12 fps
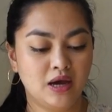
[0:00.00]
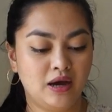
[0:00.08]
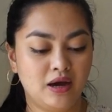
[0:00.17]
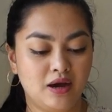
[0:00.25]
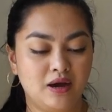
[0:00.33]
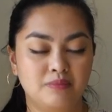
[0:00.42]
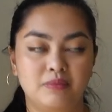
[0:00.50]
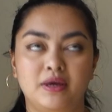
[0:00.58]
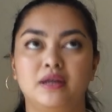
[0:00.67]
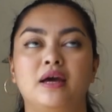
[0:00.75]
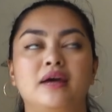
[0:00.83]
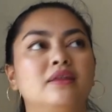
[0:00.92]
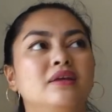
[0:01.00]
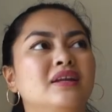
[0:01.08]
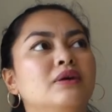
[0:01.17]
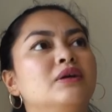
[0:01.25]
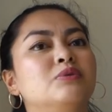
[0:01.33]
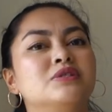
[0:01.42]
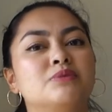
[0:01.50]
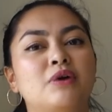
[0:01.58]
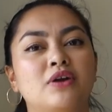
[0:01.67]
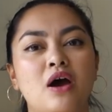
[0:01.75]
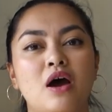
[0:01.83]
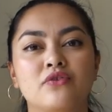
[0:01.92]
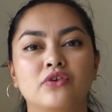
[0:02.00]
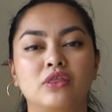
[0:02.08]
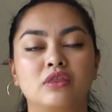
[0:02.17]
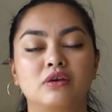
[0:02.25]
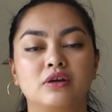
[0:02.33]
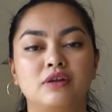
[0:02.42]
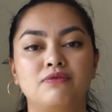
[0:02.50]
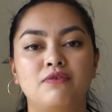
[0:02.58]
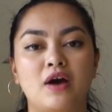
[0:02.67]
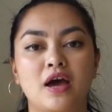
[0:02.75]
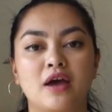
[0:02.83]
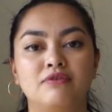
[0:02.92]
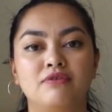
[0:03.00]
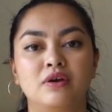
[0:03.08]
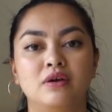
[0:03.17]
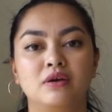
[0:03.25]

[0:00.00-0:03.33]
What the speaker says: And I think it was about 135